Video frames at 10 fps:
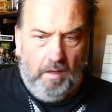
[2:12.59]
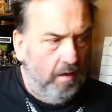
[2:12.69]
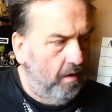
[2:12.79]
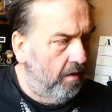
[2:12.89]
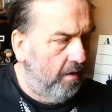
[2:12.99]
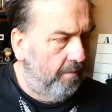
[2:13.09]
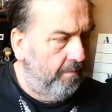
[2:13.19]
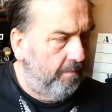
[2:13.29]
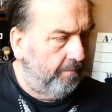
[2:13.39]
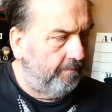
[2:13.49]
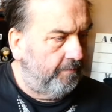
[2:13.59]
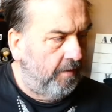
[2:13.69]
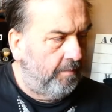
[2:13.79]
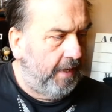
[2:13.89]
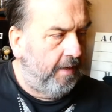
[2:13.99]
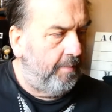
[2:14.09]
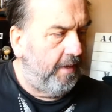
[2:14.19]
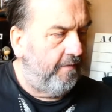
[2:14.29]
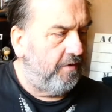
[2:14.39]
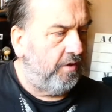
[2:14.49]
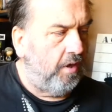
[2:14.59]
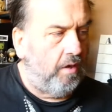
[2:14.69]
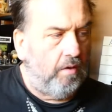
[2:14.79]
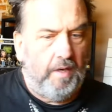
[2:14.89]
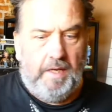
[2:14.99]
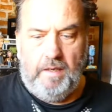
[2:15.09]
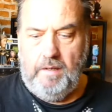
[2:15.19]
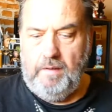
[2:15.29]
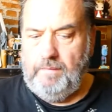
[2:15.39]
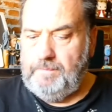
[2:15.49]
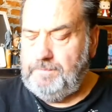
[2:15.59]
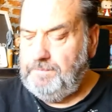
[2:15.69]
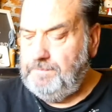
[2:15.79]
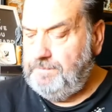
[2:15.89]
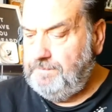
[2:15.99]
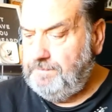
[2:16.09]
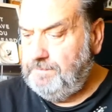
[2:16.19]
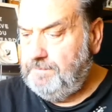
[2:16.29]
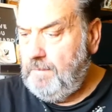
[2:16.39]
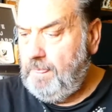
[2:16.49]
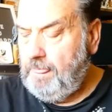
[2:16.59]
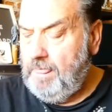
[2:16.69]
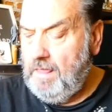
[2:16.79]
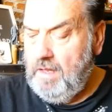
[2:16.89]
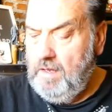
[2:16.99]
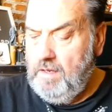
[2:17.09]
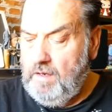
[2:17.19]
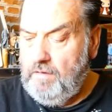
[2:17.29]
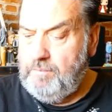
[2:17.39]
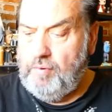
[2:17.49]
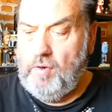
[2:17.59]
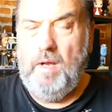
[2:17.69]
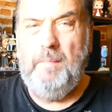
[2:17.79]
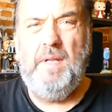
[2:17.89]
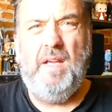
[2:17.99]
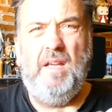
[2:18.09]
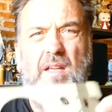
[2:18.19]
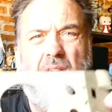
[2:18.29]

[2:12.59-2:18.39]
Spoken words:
I've made a bit of a start on it. I've primed it.